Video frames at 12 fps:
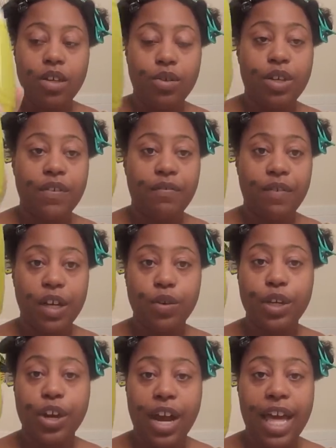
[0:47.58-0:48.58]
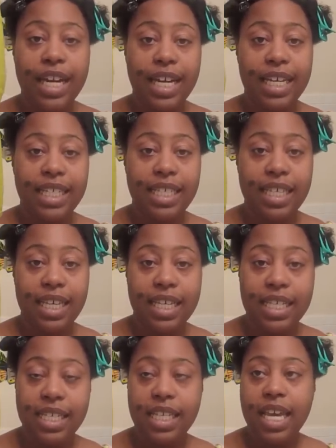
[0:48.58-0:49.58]
henna into
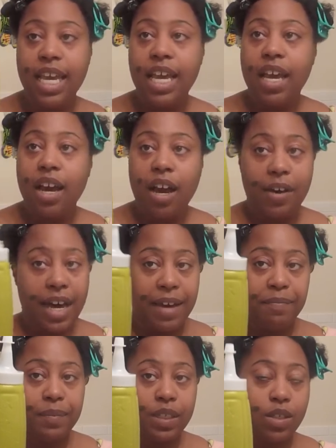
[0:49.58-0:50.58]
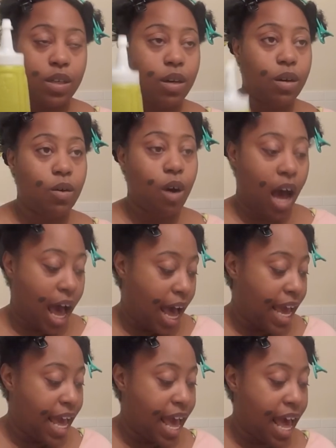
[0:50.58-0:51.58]
this. Okay, so
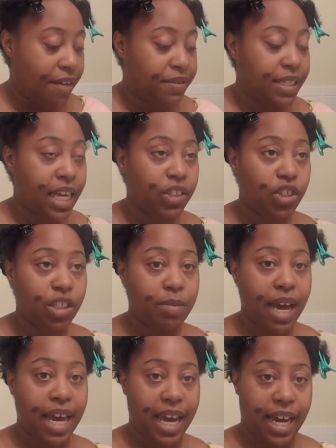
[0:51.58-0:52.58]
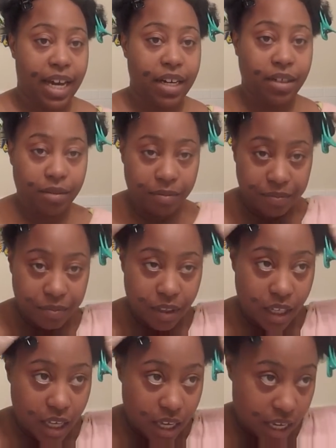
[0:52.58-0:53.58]
I have sectioned my hair
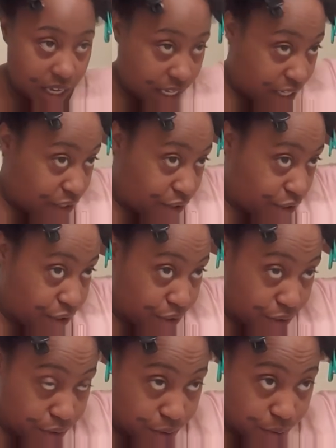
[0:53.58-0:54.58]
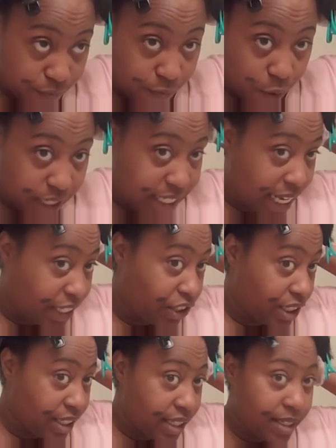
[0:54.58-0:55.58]
into 4
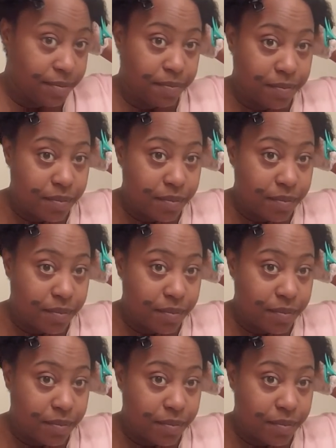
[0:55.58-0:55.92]
sections,